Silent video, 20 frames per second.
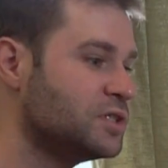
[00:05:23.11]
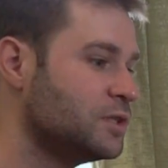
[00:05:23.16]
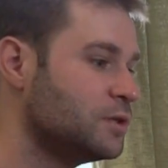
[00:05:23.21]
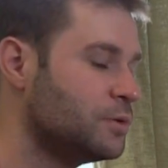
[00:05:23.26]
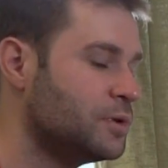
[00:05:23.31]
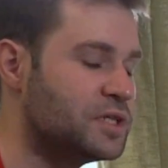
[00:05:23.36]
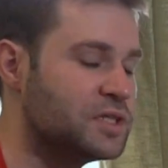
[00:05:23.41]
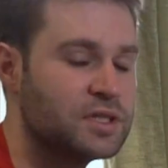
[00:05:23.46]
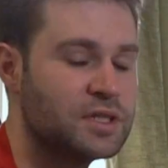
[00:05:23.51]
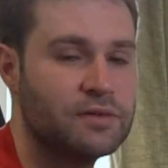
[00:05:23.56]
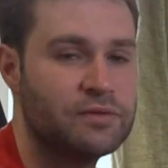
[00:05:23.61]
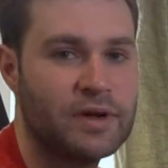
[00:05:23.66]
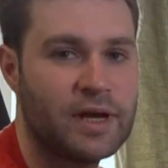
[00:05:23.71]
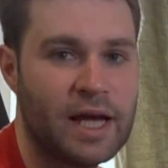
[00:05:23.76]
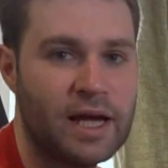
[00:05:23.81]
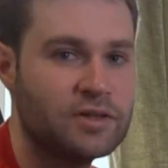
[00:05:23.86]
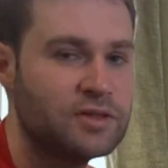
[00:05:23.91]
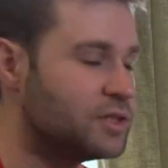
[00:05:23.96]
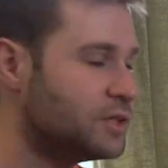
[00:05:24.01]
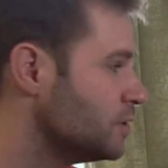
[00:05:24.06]
risk of
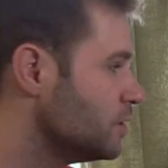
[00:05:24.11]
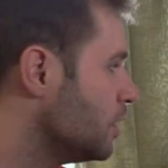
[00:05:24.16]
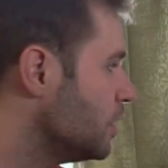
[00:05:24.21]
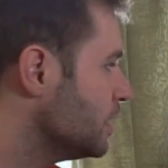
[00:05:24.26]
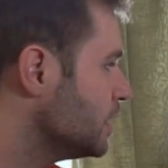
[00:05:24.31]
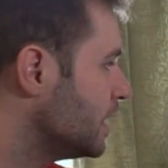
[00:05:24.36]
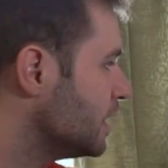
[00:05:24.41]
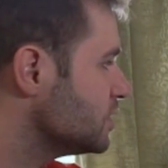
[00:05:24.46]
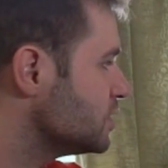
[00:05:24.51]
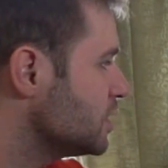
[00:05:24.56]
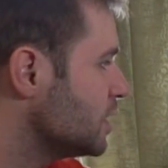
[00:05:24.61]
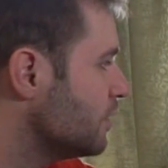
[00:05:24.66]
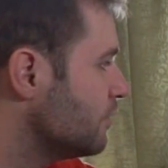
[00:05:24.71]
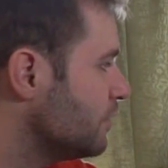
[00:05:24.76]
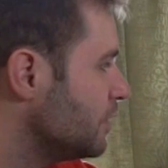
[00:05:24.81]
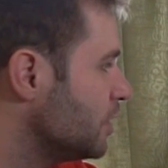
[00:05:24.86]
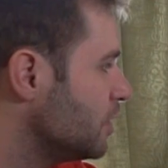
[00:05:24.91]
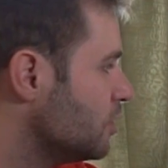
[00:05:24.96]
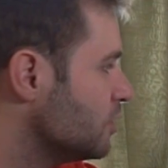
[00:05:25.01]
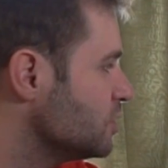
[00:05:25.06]
cancer and all that stuff,
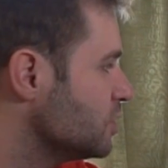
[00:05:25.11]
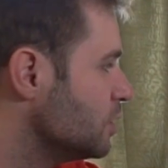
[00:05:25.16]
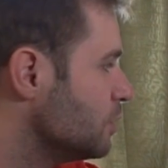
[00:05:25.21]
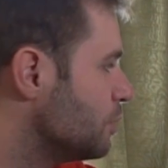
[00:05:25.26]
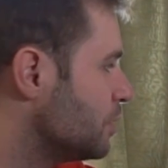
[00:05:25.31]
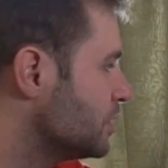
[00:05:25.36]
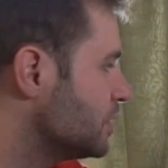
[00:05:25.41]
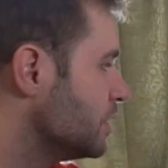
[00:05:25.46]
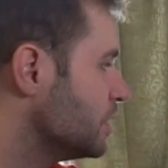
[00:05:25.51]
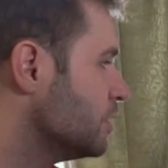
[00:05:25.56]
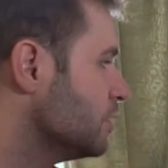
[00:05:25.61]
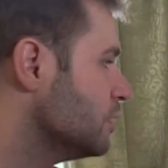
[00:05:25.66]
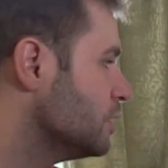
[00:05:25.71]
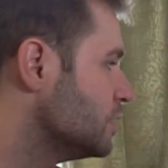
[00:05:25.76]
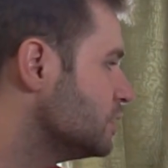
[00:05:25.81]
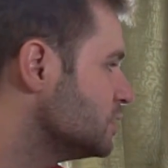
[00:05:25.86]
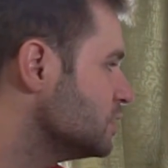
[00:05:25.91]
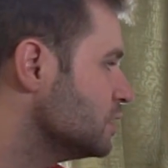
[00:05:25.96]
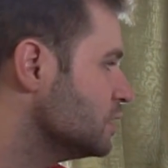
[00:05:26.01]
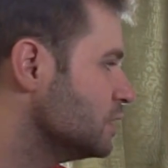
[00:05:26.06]
and also the
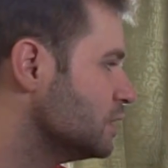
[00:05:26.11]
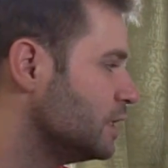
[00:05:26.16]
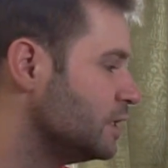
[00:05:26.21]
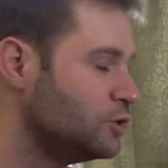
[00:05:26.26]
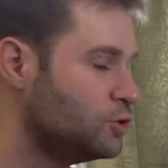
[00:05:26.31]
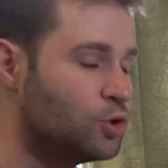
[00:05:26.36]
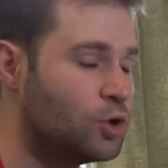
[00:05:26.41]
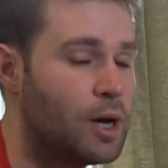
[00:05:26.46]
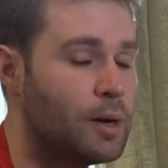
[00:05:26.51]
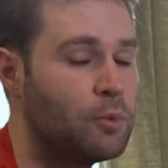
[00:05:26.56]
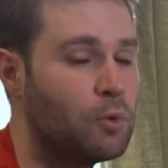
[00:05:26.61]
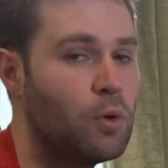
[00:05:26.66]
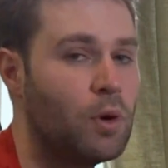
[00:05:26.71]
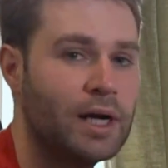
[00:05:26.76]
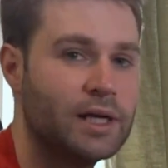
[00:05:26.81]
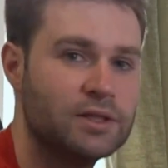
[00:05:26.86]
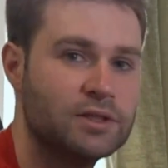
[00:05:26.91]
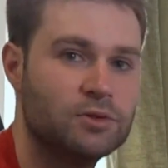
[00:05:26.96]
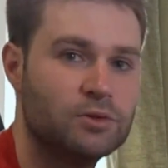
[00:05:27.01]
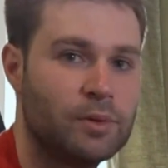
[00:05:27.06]
particulates, they drop
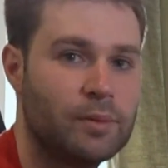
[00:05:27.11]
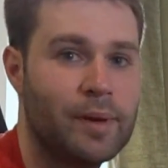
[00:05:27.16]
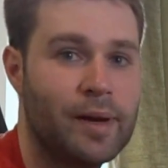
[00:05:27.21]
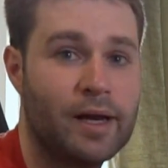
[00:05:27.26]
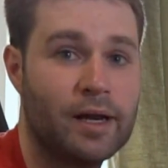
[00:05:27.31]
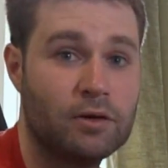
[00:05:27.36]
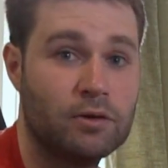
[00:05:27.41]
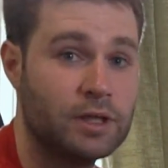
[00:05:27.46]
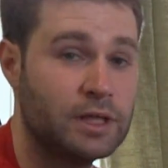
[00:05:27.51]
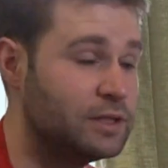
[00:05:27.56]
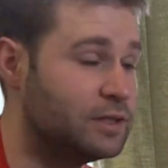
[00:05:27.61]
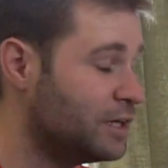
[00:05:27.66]
quite dramatically.